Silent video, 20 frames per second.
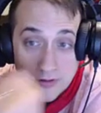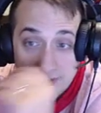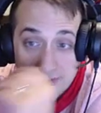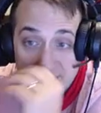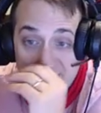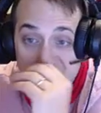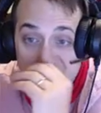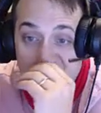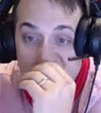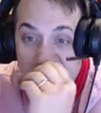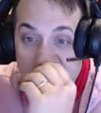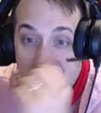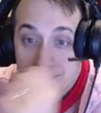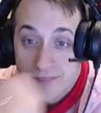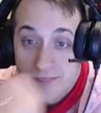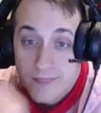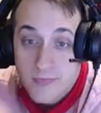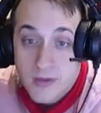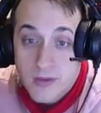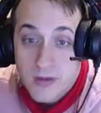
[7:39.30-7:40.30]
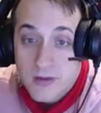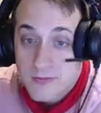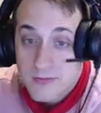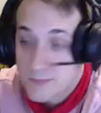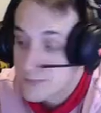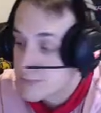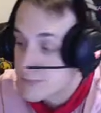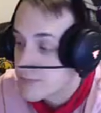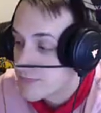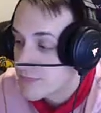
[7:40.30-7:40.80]
podcast that you weren't on.
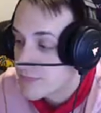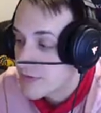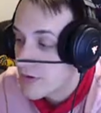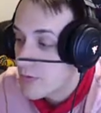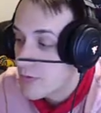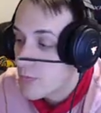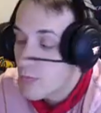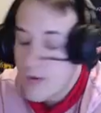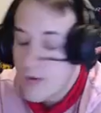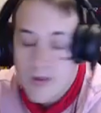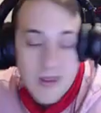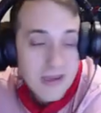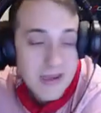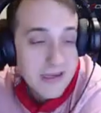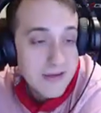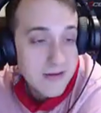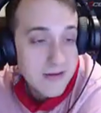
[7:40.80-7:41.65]
All